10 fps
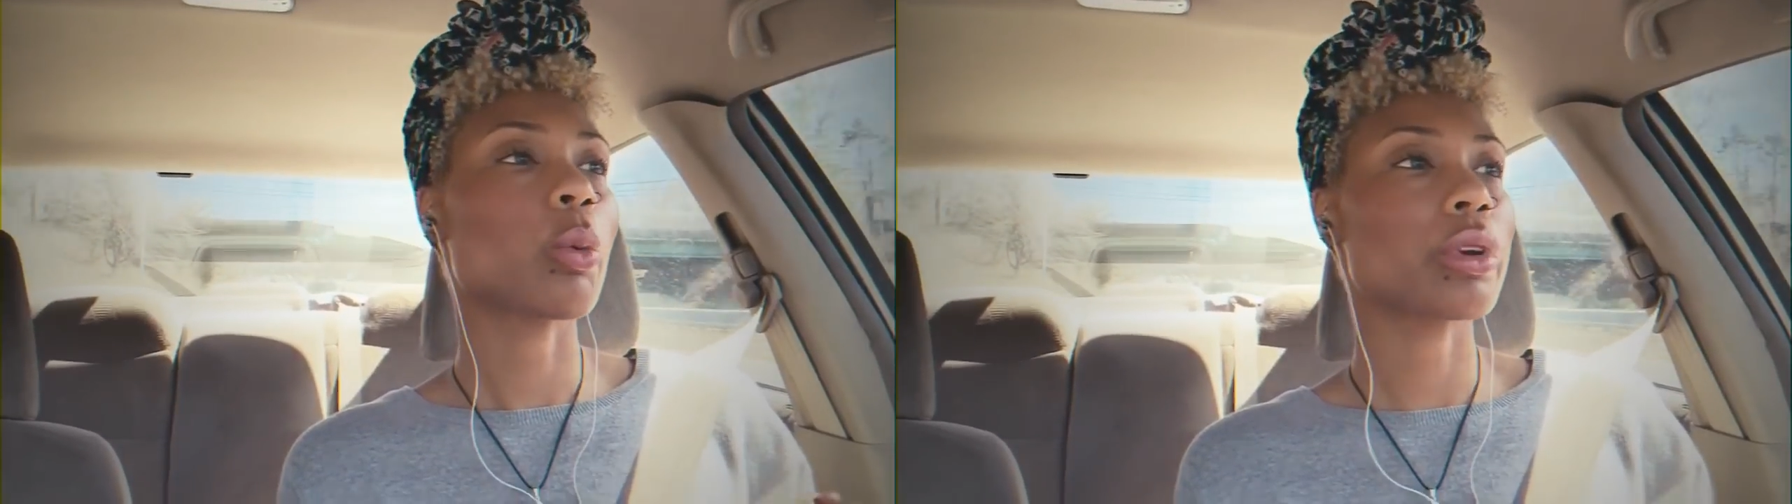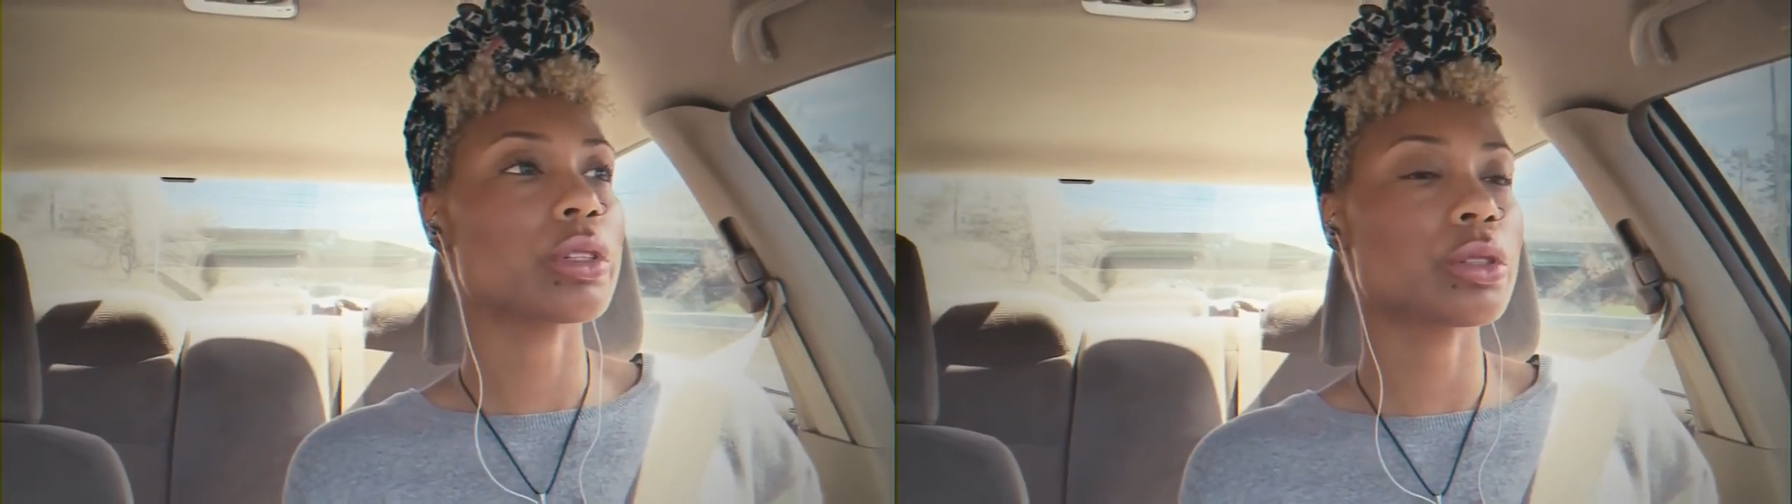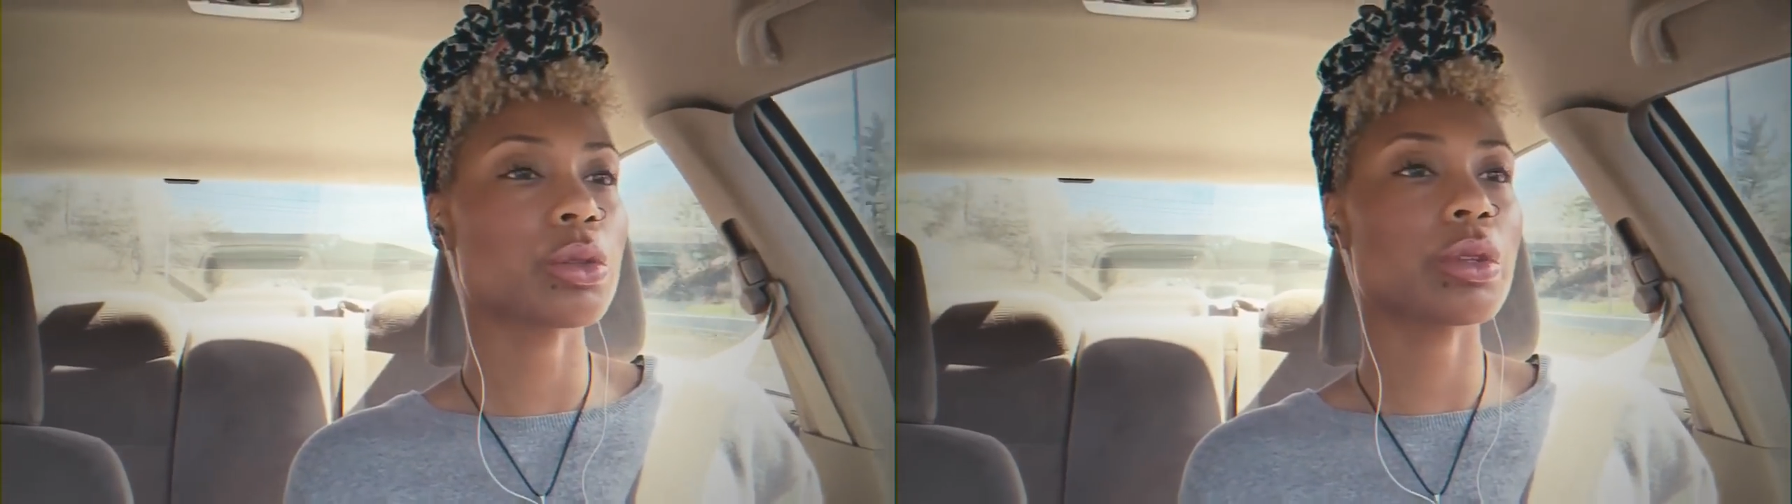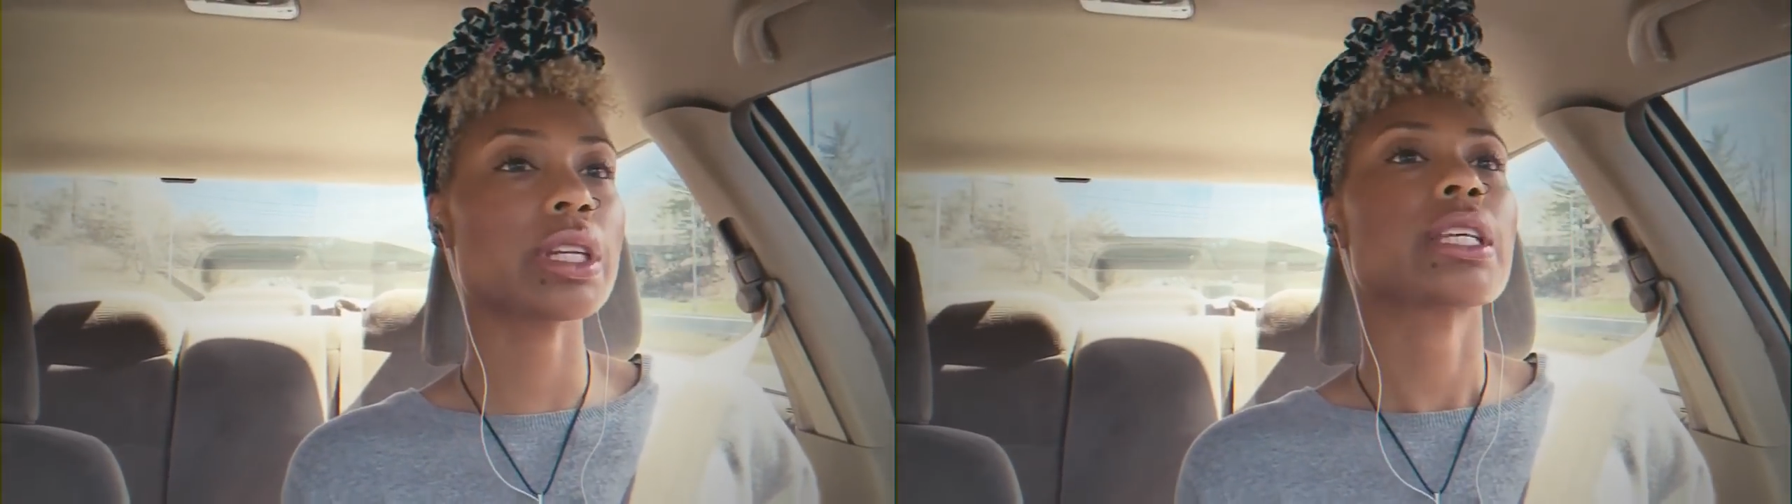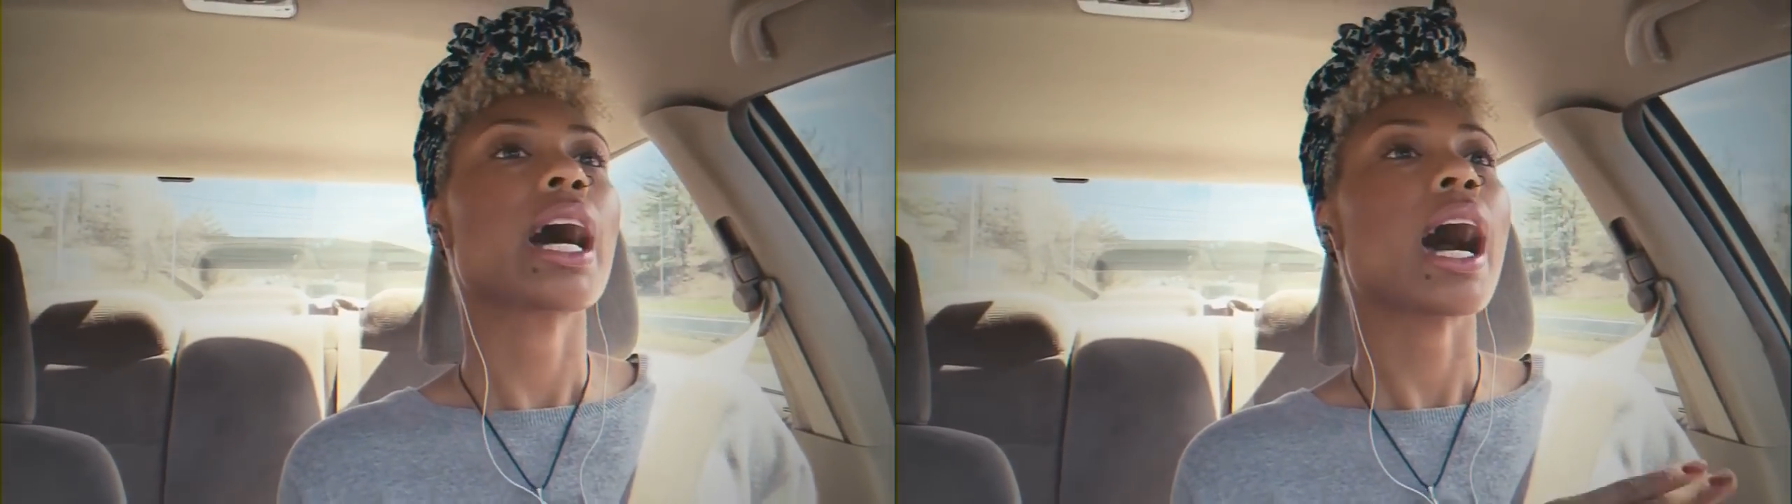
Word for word: wanted to do this.